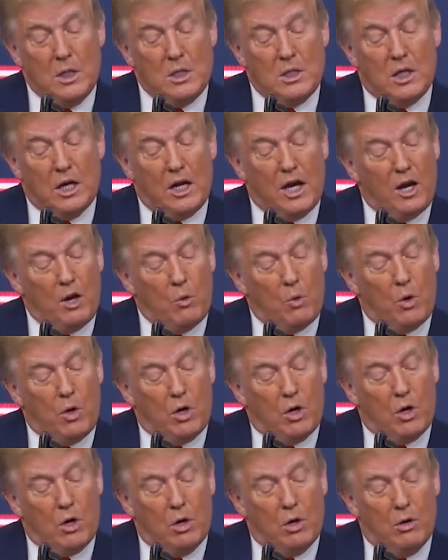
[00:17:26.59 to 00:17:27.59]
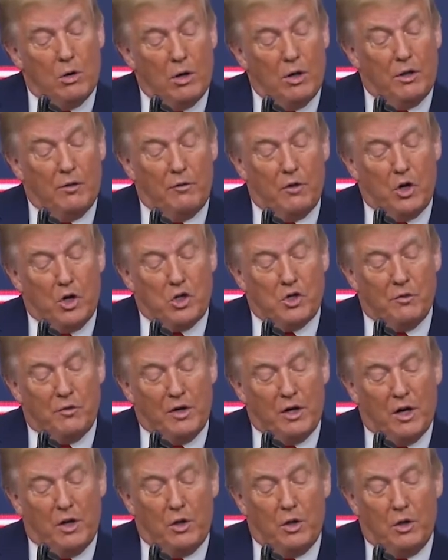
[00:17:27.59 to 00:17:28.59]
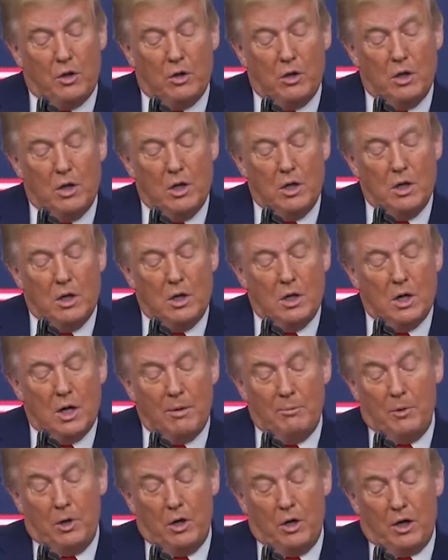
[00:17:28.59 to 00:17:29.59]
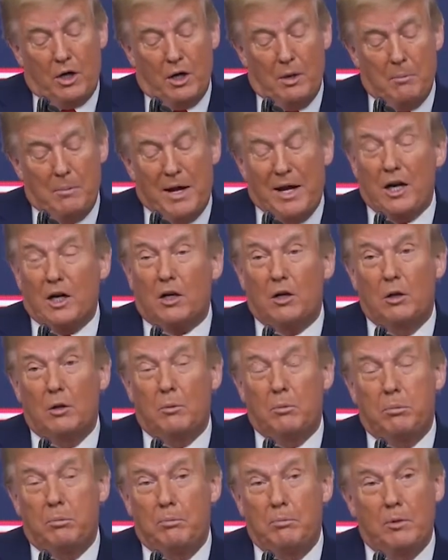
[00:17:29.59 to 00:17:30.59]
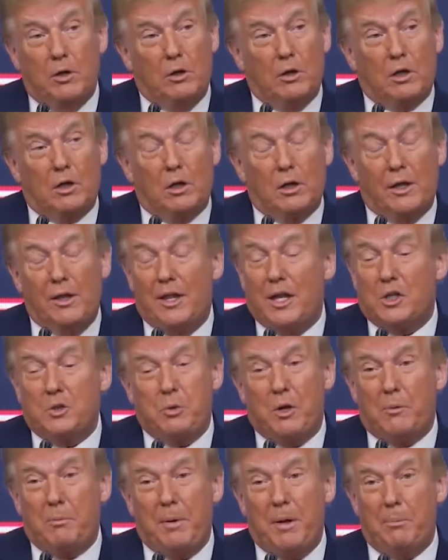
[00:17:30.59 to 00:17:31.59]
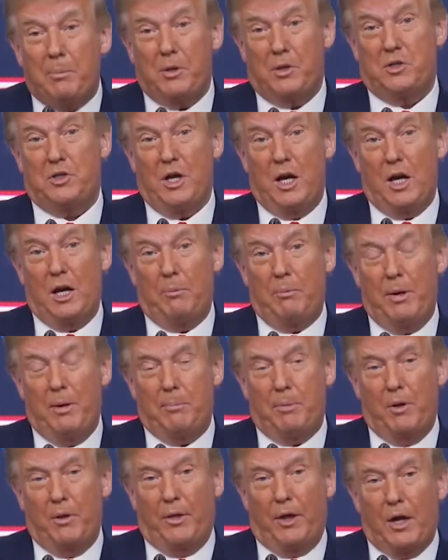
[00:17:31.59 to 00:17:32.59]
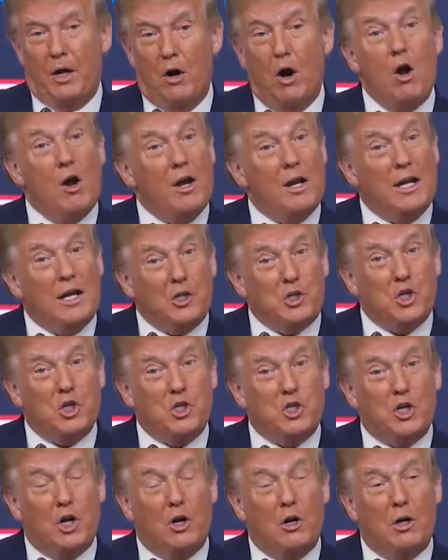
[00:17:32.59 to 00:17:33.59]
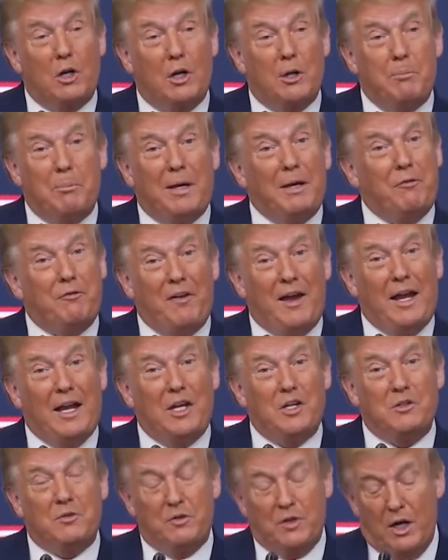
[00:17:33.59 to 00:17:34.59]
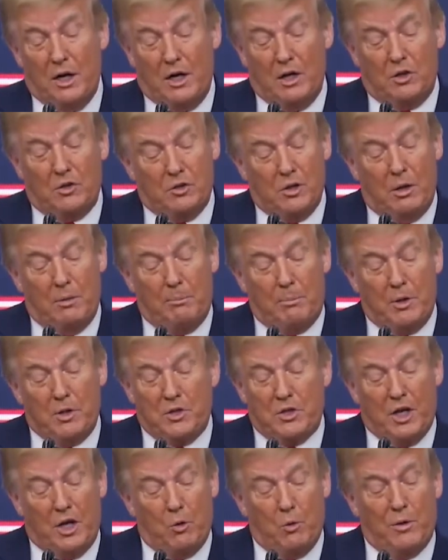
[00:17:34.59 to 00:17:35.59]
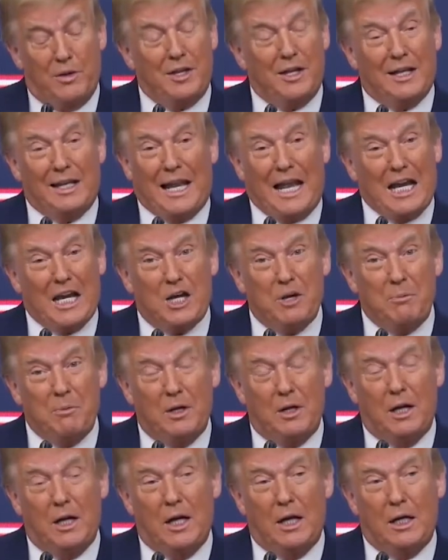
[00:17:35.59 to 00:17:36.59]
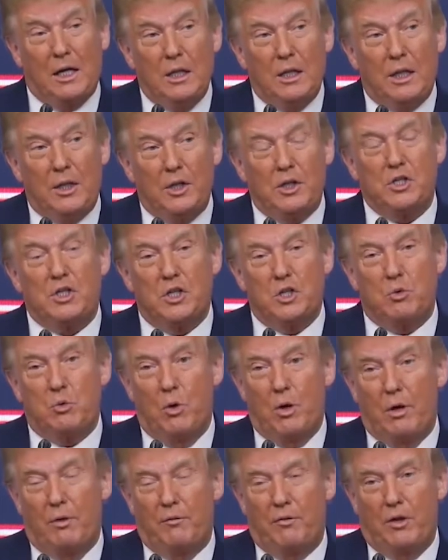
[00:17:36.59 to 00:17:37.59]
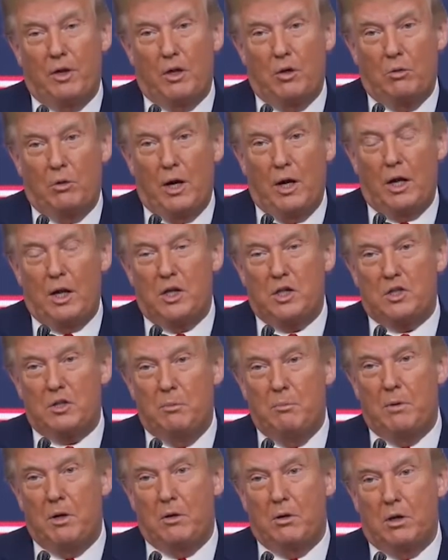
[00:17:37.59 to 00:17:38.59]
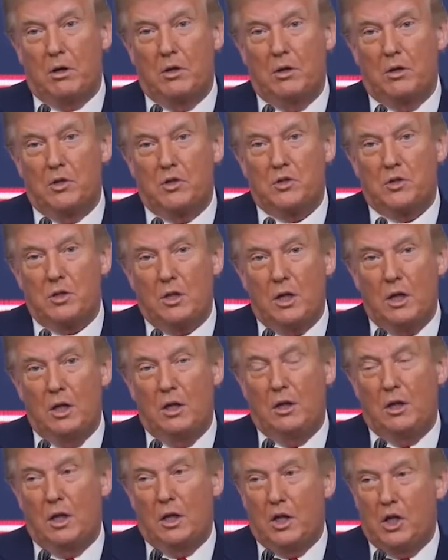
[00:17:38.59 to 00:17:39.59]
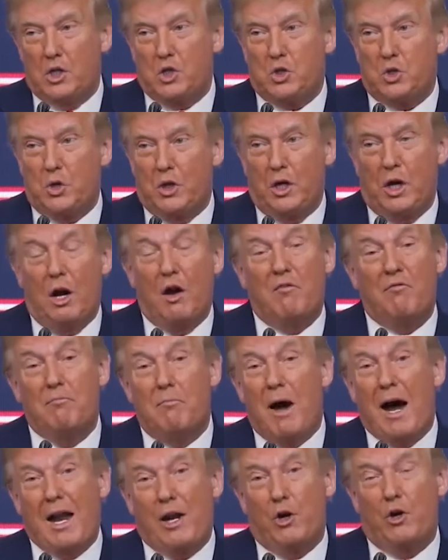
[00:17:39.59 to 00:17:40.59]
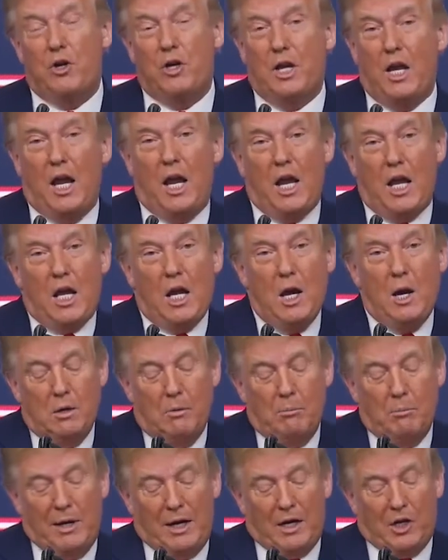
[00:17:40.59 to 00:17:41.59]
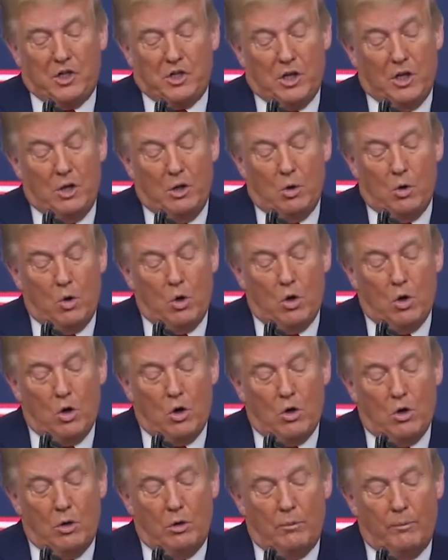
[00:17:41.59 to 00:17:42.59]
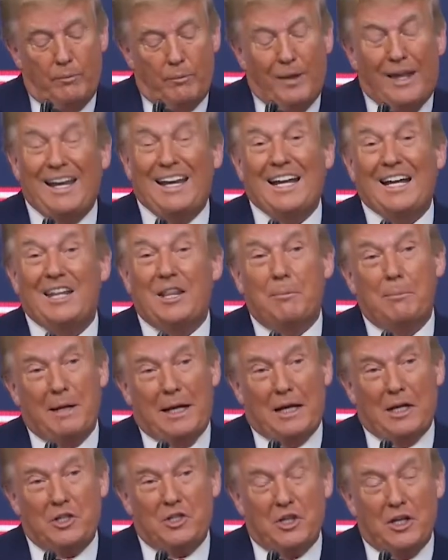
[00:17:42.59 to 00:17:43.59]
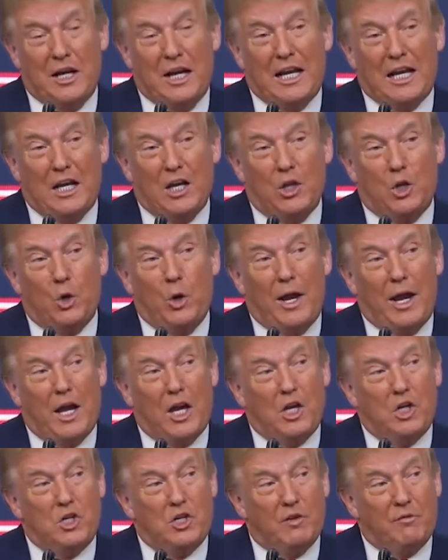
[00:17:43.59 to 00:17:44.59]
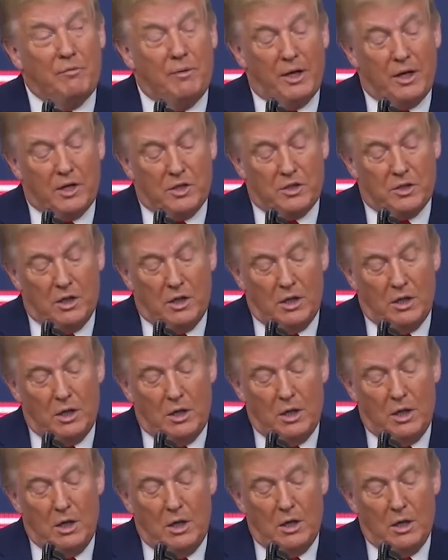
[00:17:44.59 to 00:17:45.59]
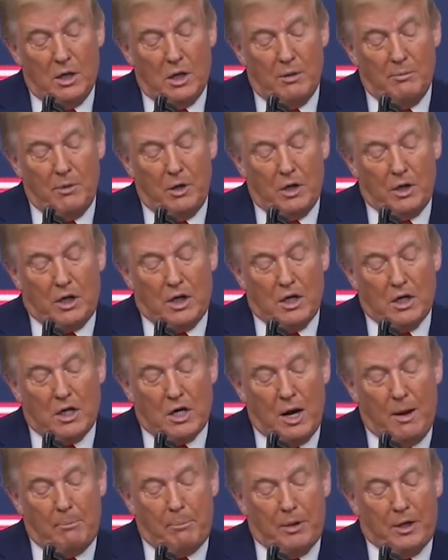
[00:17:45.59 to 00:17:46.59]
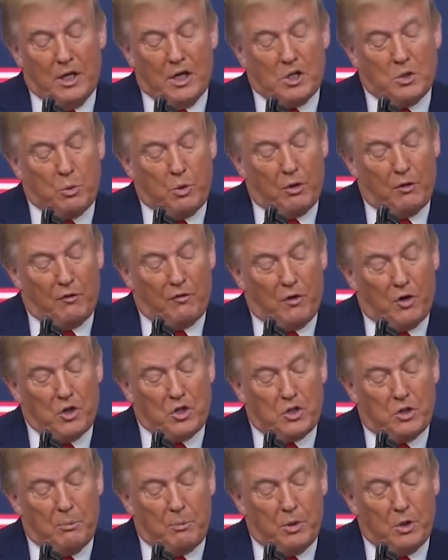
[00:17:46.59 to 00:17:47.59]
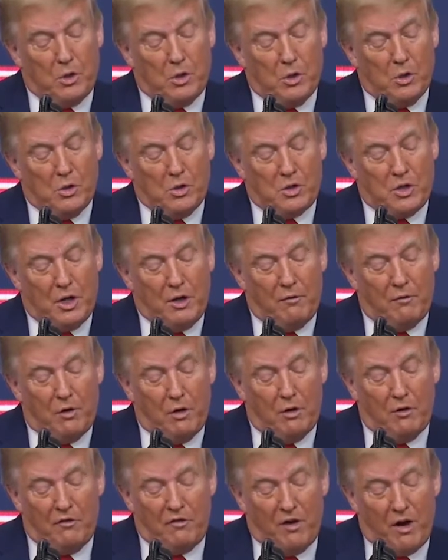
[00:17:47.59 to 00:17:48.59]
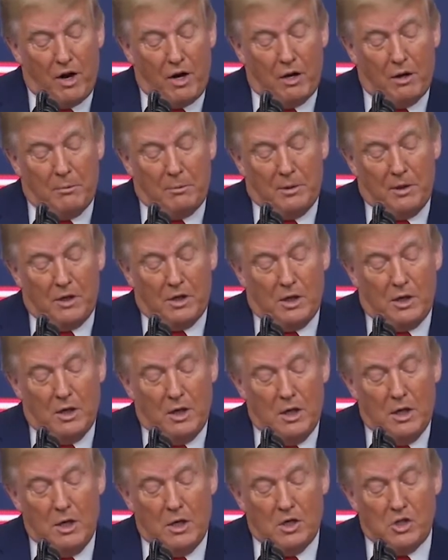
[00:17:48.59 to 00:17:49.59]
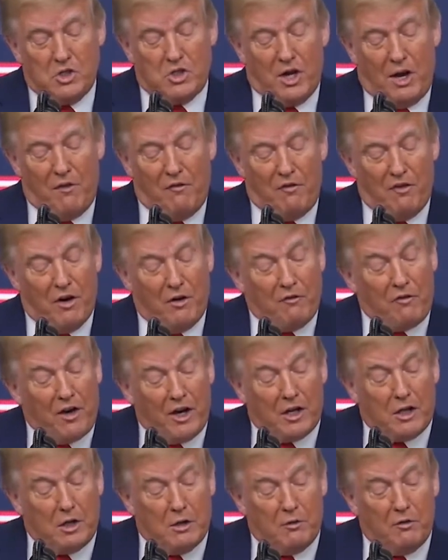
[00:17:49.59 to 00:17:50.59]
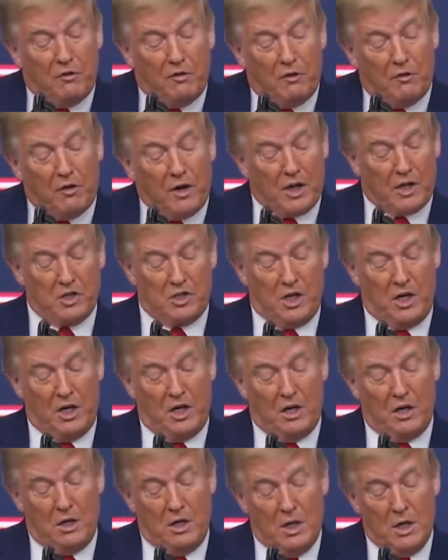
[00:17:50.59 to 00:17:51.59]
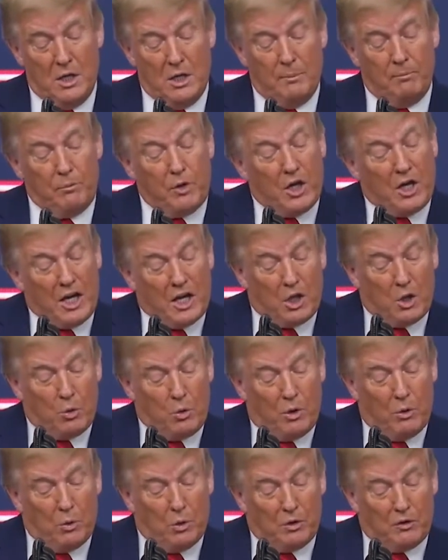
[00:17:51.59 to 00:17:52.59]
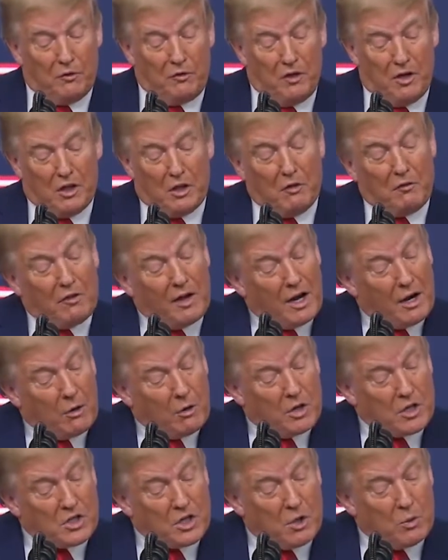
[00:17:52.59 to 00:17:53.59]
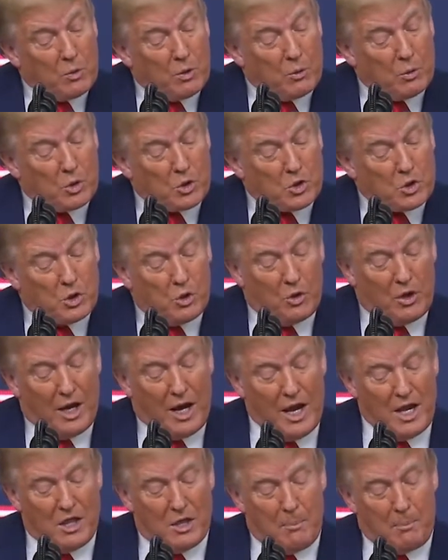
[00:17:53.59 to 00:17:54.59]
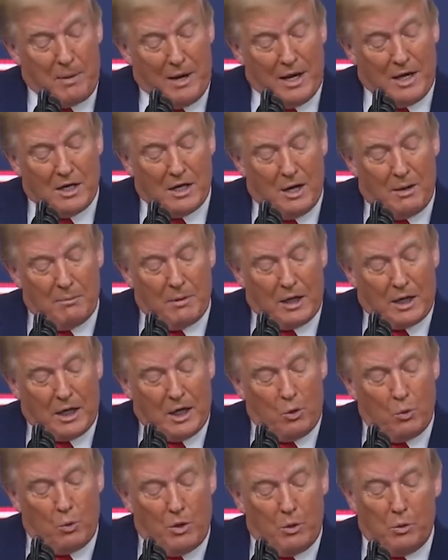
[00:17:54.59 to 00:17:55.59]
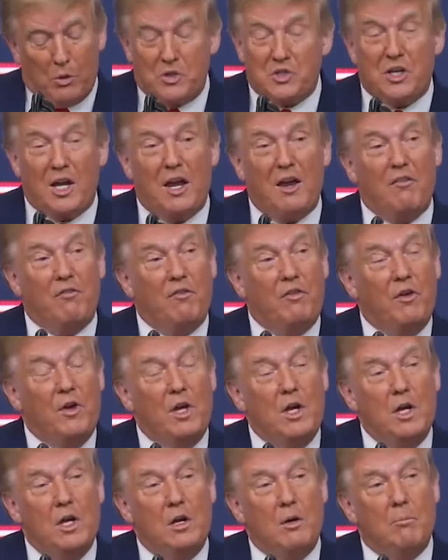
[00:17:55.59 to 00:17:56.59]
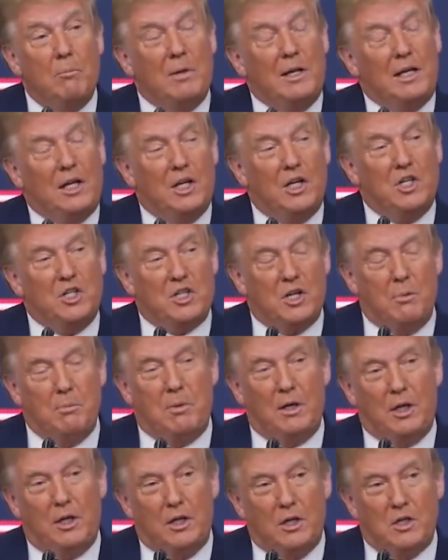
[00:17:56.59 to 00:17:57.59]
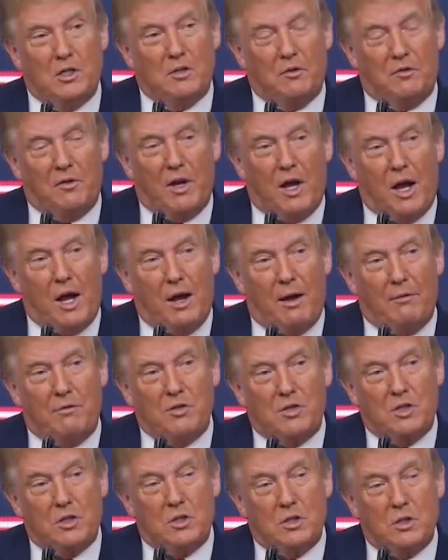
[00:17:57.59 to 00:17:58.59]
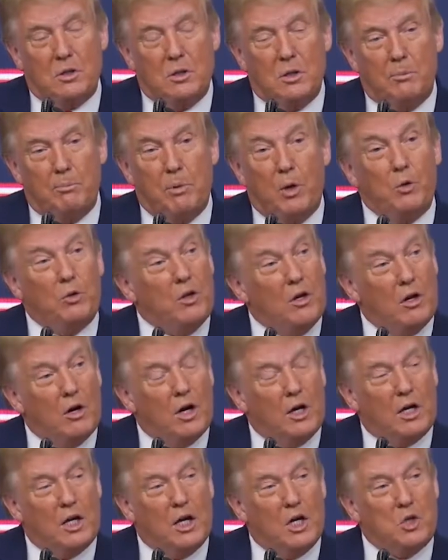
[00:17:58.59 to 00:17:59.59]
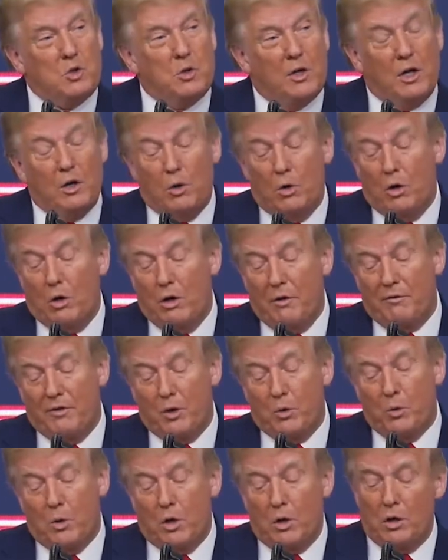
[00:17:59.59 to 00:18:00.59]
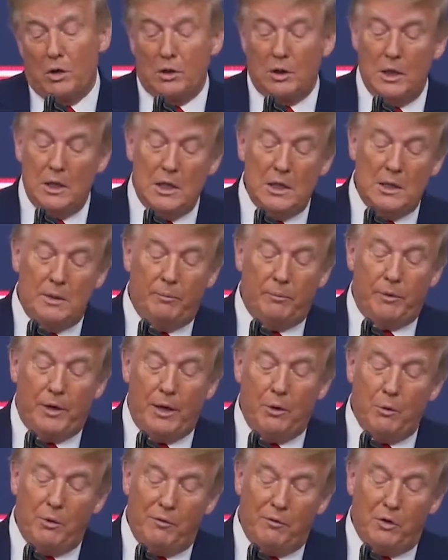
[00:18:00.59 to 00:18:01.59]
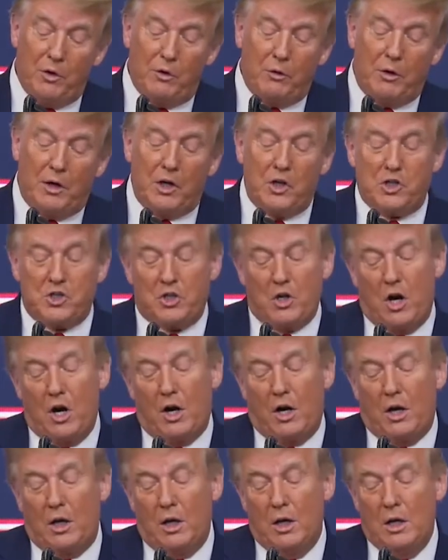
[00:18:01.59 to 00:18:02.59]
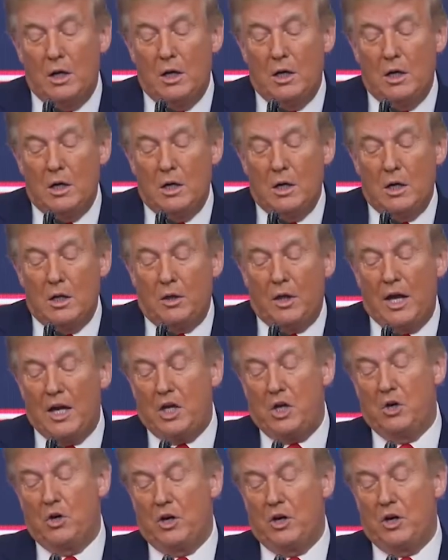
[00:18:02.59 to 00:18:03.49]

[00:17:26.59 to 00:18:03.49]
Today, we're on the verge of another American medical miracle. And that's what people are saying. People that aren't necessarily big fans of Donald Trump are saying, whether you like him or not, this is one of the greatest miracles in the history of modern day medicine or any other medicine, any other age of medicine. American companies were the first to produce a verifiably safe and effective vaccine. Together, we will defeat the virus and we will soon end the pandemic and we will save millions and millions of lives, both in our country and all over the world. And we've already started. Thank you